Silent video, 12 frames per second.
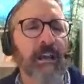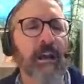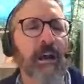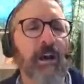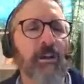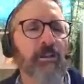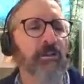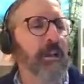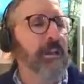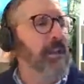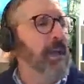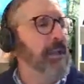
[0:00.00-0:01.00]
Oh, you
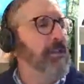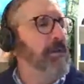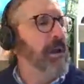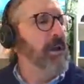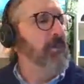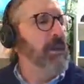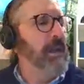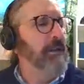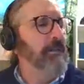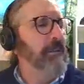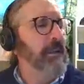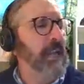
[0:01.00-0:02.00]
clicked on the wrong
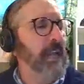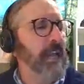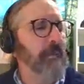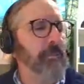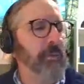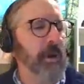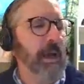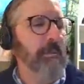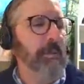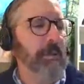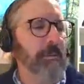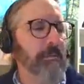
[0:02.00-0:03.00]
one. Not a
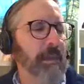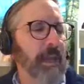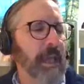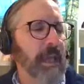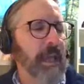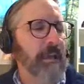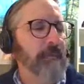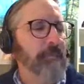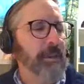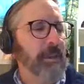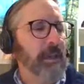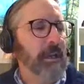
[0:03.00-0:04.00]
problem.
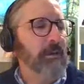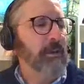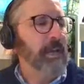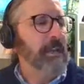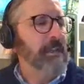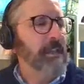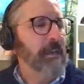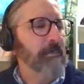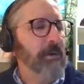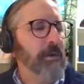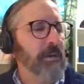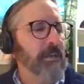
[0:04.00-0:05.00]
All right,
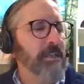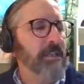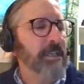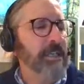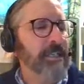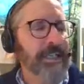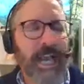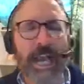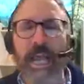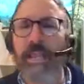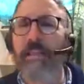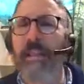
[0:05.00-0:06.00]
number
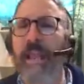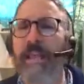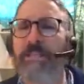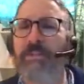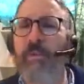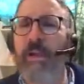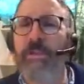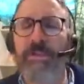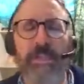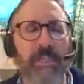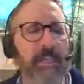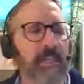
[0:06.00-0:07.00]
10, last
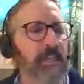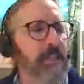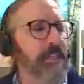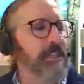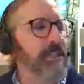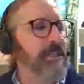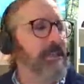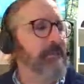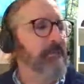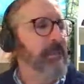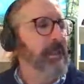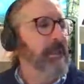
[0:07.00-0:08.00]
question in this.
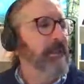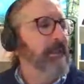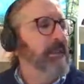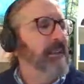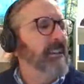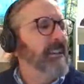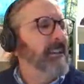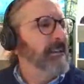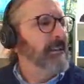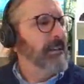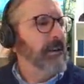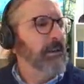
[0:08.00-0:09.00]

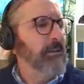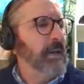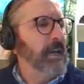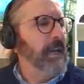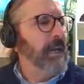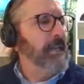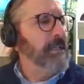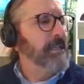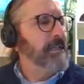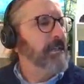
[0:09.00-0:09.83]
All right.